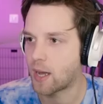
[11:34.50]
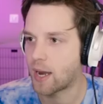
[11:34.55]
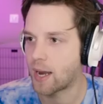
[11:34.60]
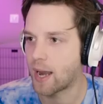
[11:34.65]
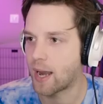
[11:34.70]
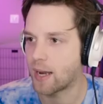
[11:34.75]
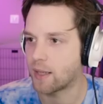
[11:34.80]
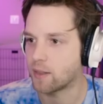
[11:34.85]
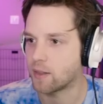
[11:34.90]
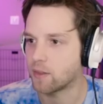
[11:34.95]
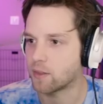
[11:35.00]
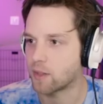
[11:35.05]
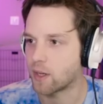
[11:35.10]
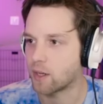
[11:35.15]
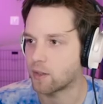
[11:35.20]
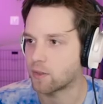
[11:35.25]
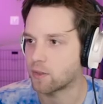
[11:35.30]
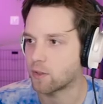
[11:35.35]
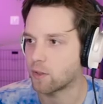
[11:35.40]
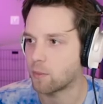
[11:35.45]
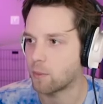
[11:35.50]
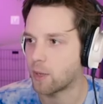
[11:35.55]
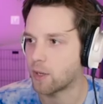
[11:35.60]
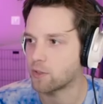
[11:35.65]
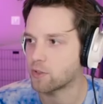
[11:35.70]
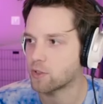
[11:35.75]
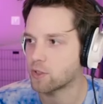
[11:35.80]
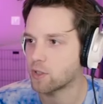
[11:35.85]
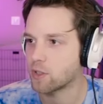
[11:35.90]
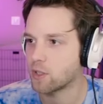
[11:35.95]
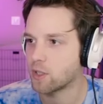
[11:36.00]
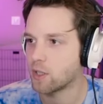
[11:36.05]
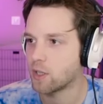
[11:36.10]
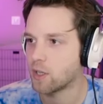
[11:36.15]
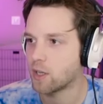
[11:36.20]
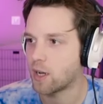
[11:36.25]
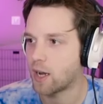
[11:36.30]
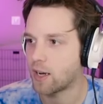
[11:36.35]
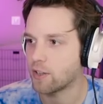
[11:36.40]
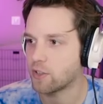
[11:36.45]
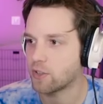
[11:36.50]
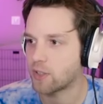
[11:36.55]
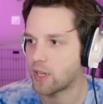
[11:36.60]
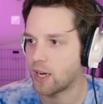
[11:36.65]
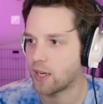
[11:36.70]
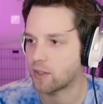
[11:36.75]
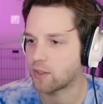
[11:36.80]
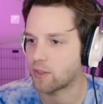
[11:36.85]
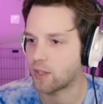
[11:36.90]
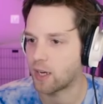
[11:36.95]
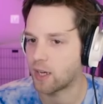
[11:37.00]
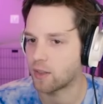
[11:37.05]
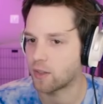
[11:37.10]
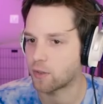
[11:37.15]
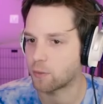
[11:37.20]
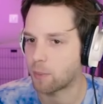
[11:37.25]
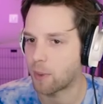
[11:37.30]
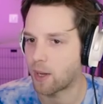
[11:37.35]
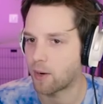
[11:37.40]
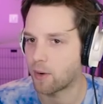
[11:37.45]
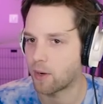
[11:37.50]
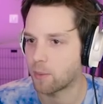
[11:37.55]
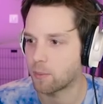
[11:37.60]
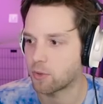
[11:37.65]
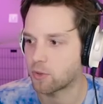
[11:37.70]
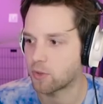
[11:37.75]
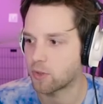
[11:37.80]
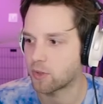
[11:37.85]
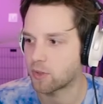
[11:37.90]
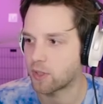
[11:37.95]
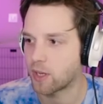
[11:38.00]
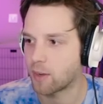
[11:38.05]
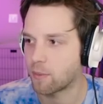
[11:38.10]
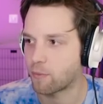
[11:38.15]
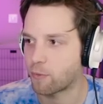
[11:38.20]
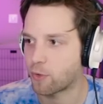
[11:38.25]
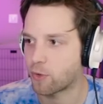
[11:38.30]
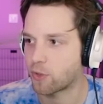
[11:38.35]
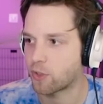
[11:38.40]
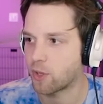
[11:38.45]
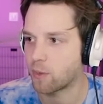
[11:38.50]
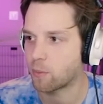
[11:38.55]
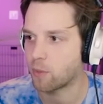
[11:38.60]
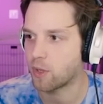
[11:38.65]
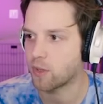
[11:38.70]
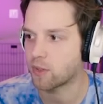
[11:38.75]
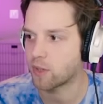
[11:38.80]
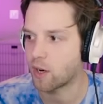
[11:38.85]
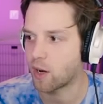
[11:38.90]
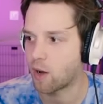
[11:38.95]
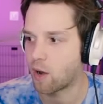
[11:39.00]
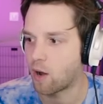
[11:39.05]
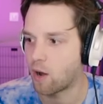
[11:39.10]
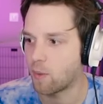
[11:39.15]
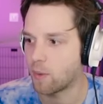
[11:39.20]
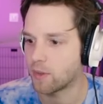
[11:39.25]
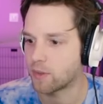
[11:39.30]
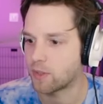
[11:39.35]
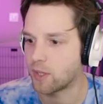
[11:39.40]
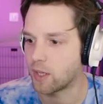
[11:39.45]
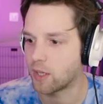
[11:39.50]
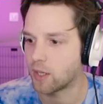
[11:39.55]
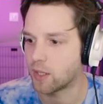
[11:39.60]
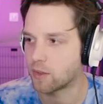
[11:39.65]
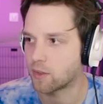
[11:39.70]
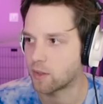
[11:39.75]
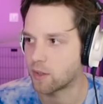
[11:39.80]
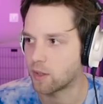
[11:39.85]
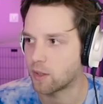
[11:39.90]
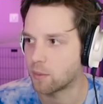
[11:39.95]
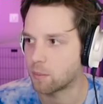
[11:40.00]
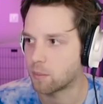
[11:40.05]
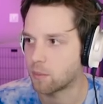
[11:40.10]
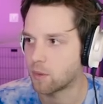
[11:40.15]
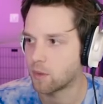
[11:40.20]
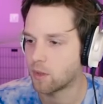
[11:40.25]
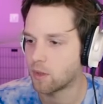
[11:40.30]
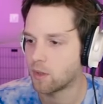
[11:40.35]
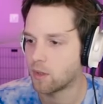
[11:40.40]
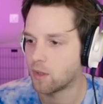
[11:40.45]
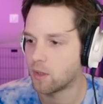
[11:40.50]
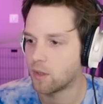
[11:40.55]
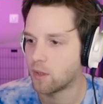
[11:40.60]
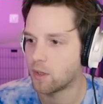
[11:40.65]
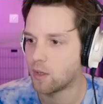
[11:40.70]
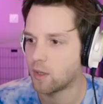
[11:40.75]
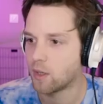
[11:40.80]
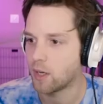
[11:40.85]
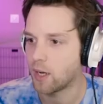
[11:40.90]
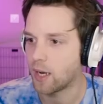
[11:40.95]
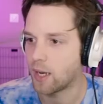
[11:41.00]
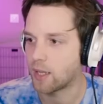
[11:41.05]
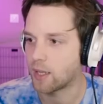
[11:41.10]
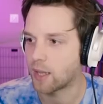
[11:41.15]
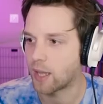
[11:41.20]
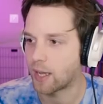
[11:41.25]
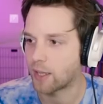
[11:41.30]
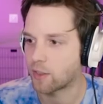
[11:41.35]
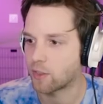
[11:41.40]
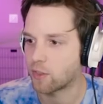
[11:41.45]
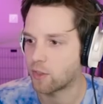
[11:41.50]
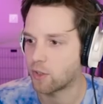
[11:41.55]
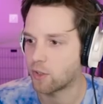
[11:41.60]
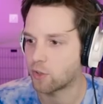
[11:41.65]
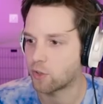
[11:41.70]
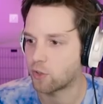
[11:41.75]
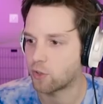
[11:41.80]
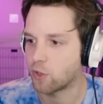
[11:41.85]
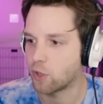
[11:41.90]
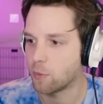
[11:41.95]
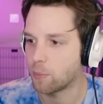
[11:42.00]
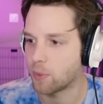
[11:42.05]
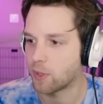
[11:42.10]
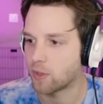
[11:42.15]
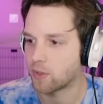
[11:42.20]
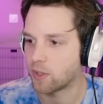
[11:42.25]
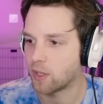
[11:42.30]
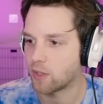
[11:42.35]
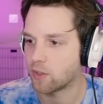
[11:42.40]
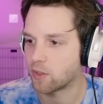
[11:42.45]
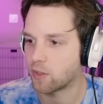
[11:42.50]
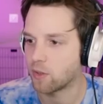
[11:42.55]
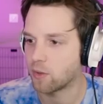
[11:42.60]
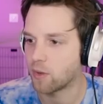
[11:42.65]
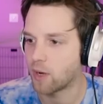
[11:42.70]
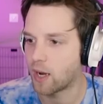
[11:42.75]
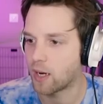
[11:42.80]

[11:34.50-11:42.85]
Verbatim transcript: I hate these guys so much. I just can't stand the spider enemies in this game. For some reason, I always take hits to them. And like the stupidest hits too.